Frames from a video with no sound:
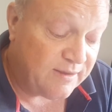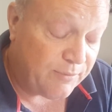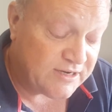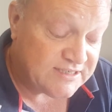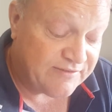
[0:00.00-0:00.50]

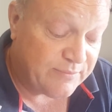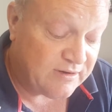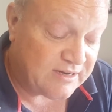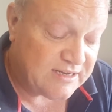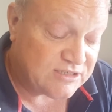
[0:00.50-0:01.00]
by
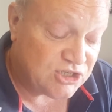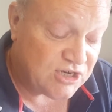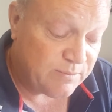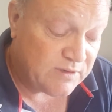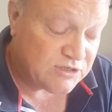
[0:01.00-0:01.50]
Savabeel, he is a
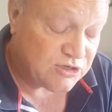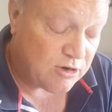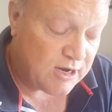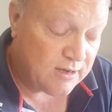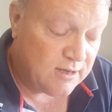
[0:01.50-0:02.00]
champion
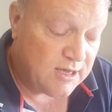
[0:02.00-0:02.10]
sire.